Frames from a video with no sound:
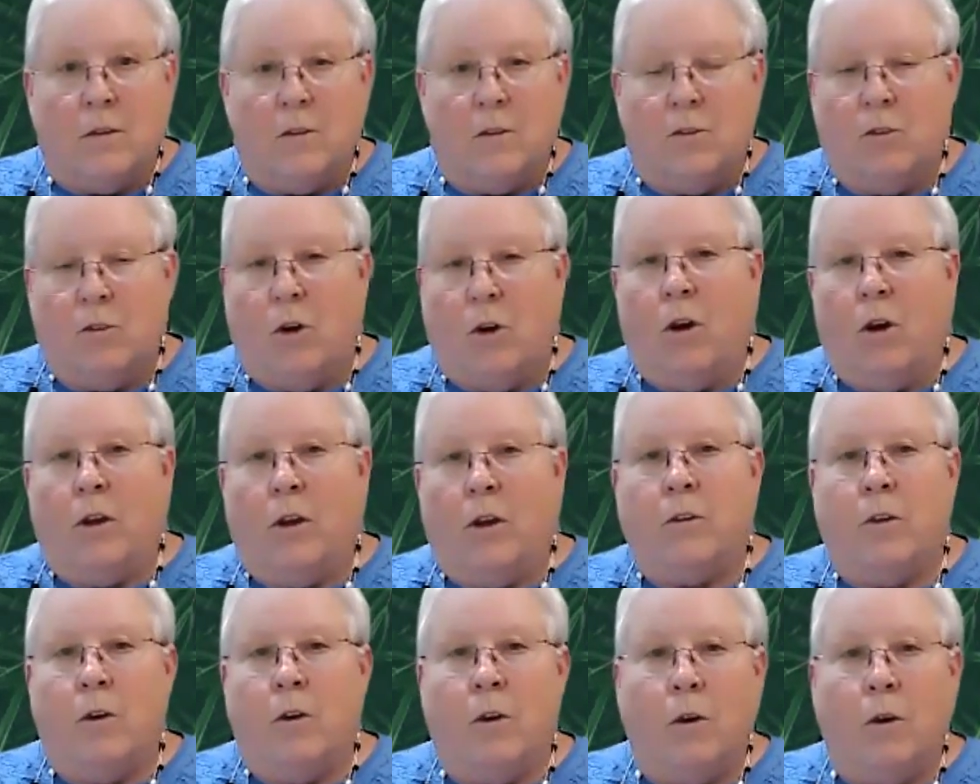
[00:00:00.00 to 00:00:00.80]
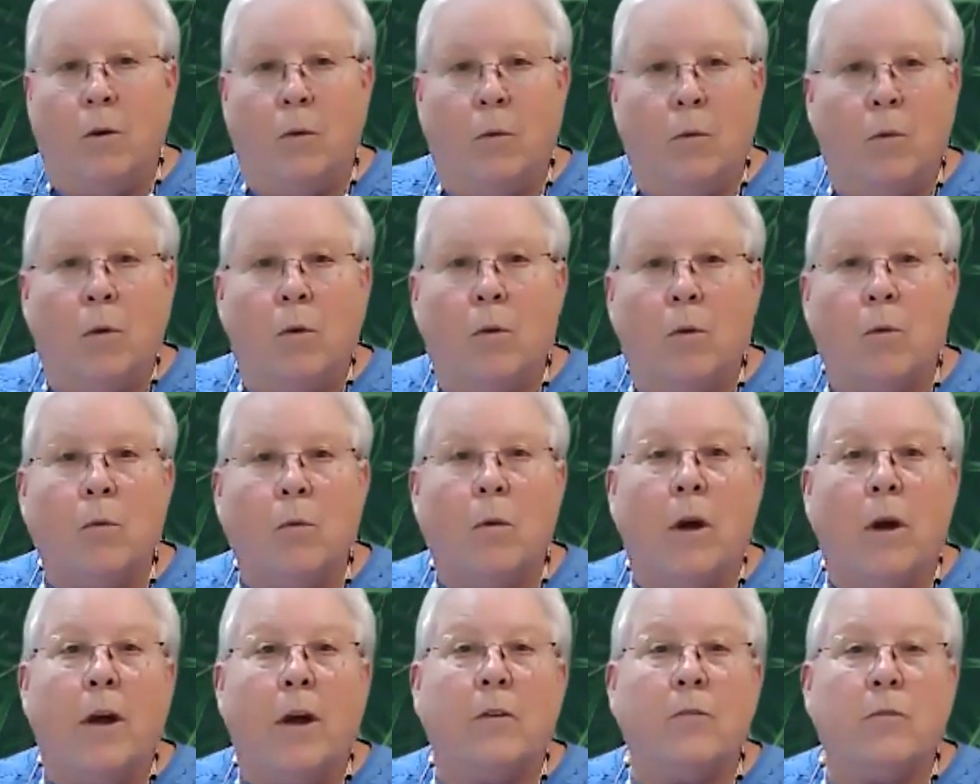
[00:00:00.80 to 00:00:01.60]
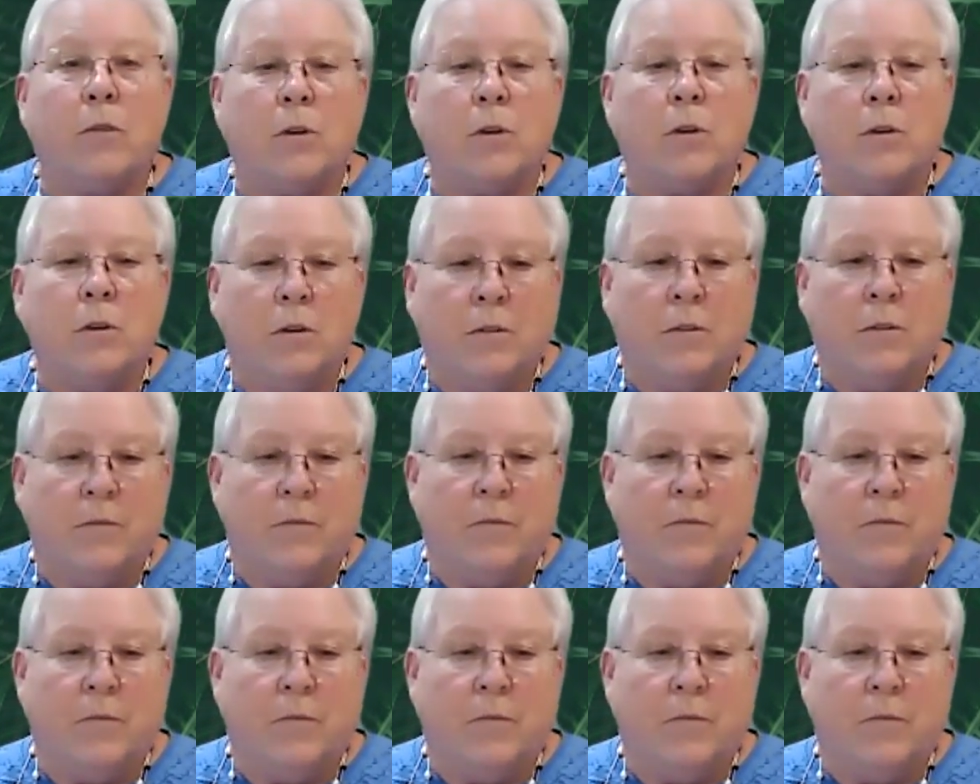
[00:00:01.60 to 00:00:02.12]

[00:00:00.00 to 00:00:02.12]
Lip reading: John Doe, whoever,